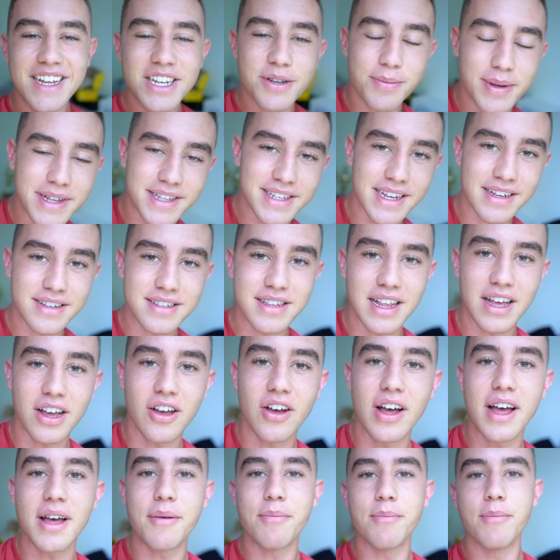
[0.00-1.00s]
Depends how slack
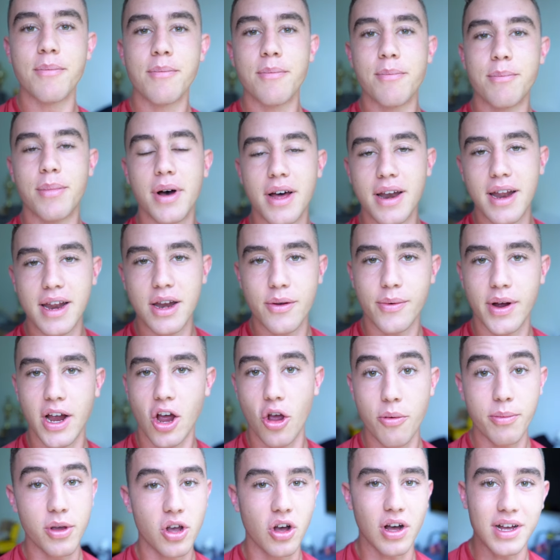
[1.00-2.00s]
I am. But anyway, I
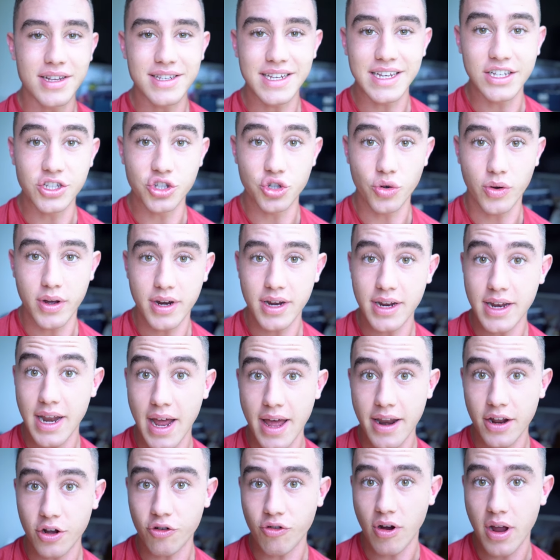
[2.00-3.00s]
hope you guys enjoyed it and
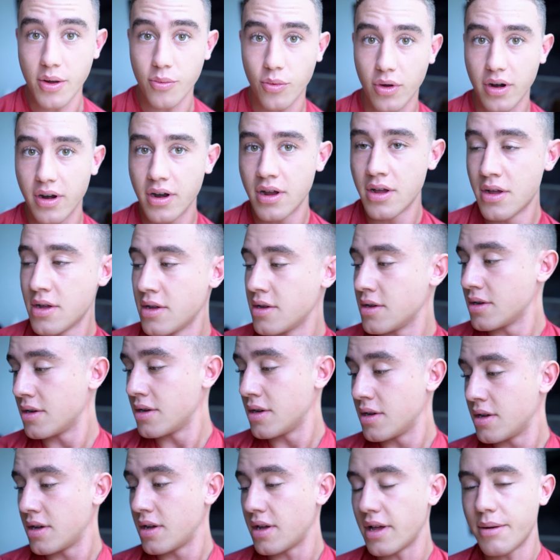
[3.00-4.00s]
had a great one
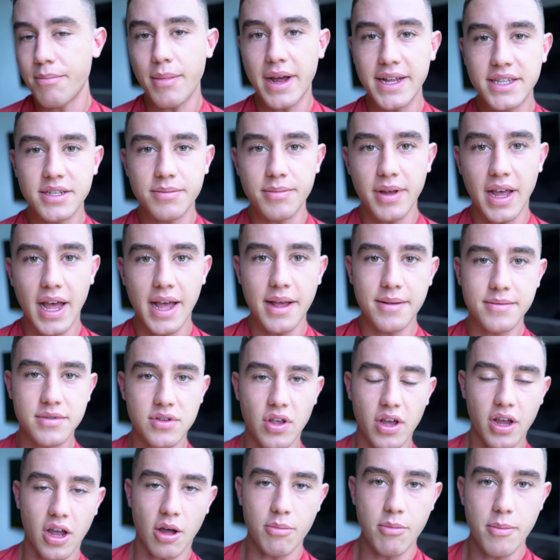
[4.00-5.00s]
and made some gains.
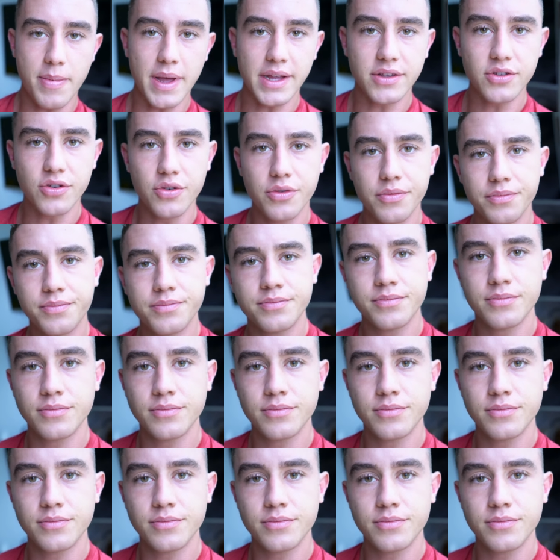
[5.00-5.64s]
like I'm about to.